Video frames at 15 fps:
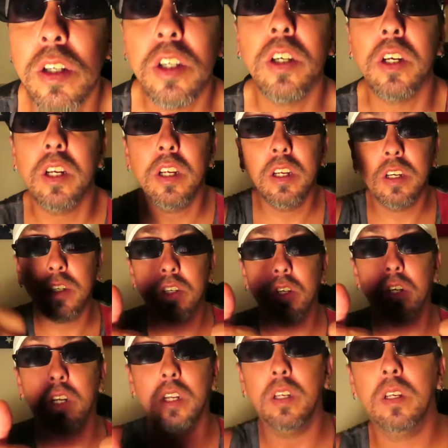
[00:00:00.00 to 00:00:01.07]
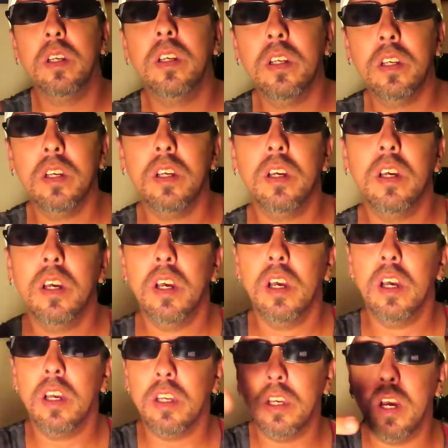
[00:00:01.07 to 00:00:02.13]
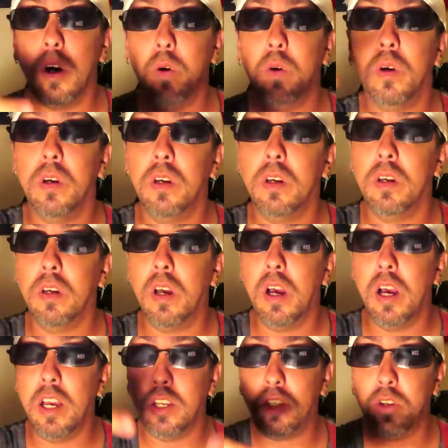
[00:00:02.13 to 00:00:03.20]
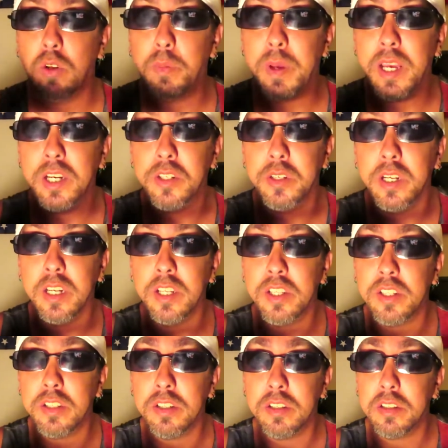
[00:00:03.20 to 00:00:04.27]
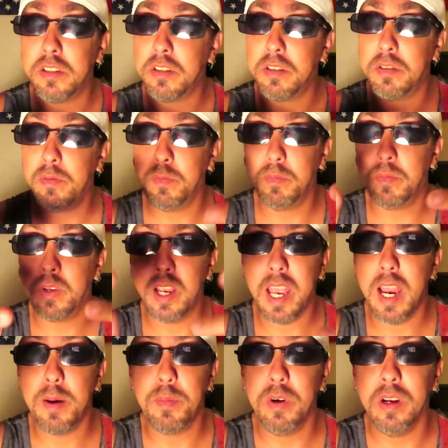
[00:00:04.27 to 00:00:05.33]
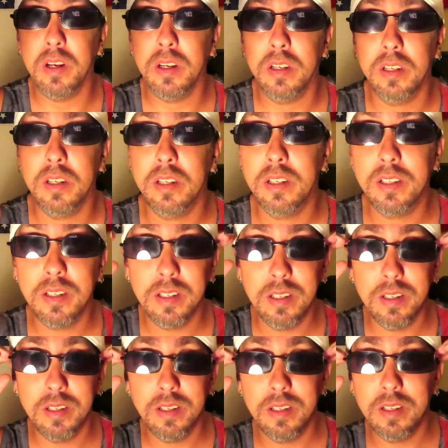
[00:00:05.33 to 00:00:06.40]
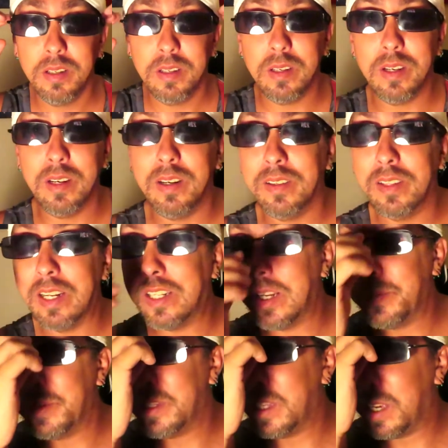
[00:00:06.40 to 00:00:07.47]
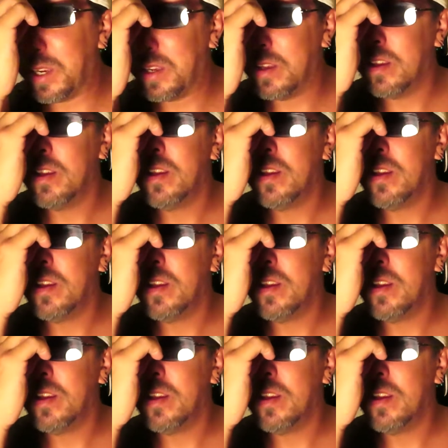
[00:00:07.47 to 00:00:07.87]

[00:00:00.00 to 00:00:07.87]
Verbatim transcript: Good, good. Yo, I stole Patriot's camera. You know, that type of thing